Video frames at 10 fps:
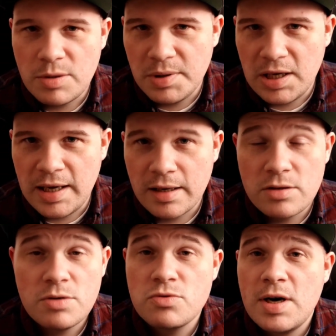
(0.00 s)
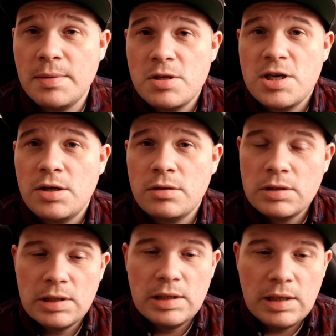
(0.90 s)
Drop a like, subscribe to the
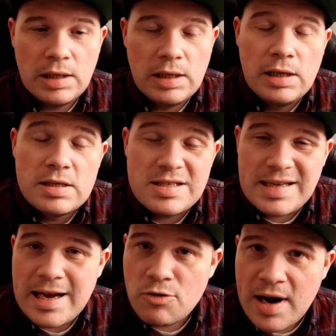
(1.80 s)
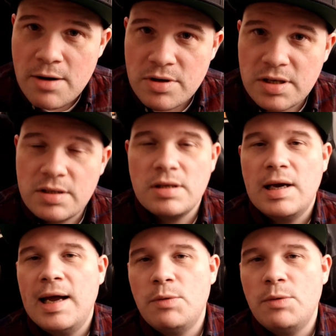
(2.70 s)
channel, stay grounded.